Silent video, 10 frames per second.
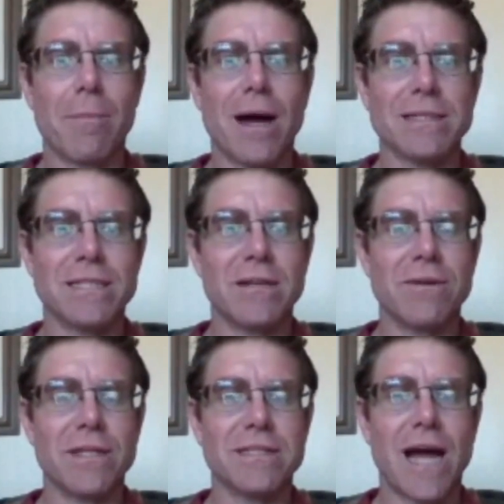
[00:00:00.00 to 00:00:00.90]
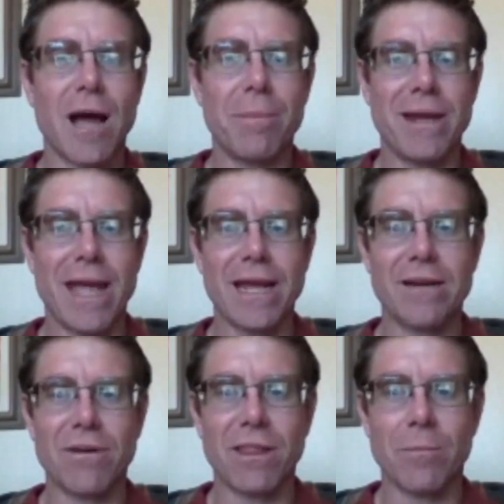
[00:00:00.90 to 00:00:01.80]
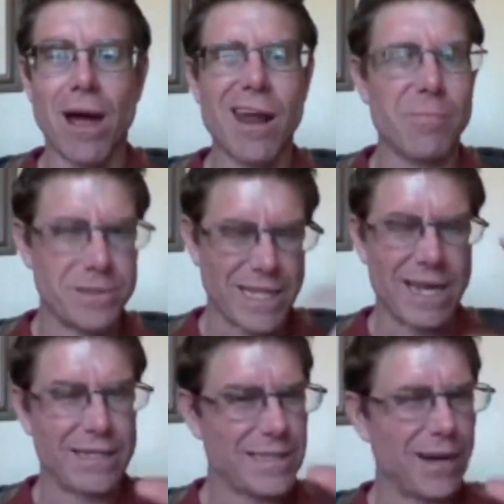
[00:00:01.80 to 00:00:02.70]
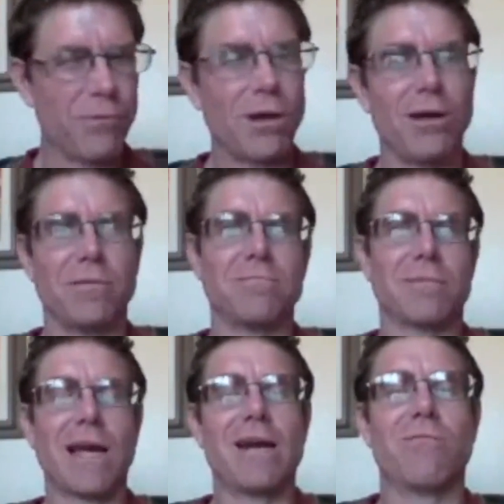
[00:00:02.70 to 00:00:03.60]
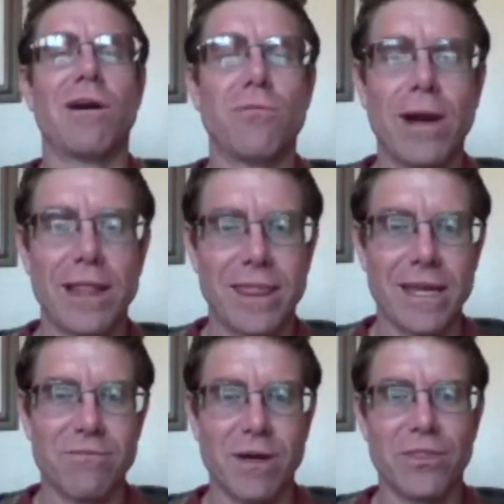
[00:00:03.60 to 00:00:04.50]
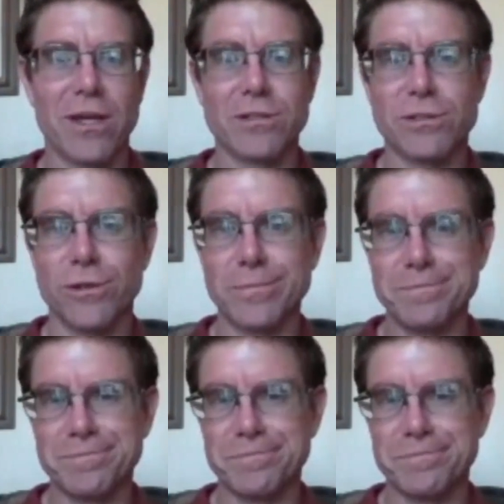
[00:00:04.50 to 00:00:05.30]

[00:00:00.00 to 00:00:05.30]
positive on the top and negative on the bottom. Is that a real kind of rough way to think of a thunderstorm?